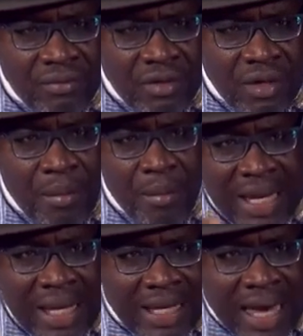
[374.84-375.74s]

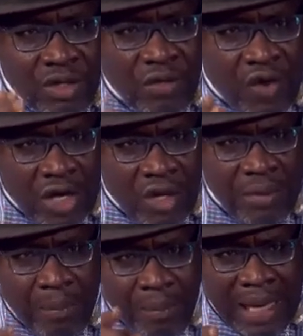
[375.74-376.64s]
meaning that you've got to be
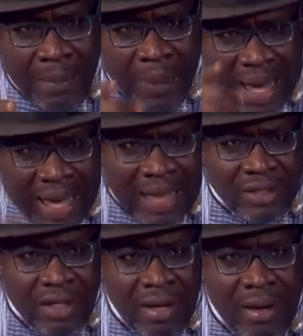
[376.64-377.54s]
big players,
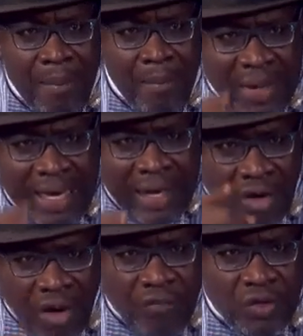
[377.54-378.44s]
big
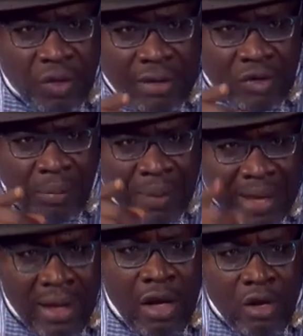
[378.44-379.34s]
enough to pay
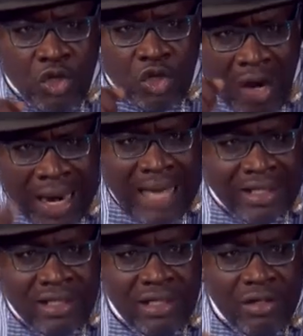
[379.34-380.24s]

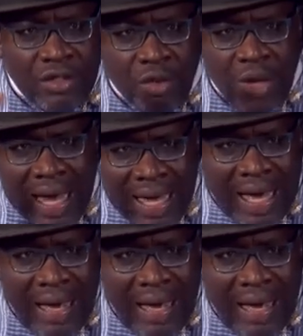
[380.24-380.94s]
dollars to hire